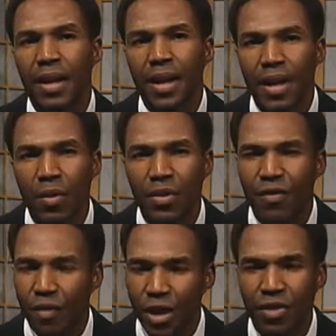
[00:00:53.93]
He was
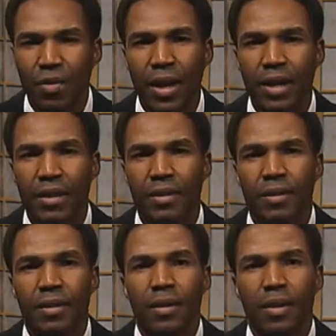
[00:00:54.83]
frustrated
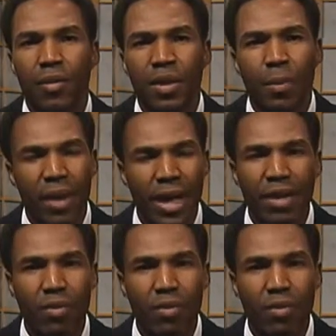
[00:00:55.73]
with the blatant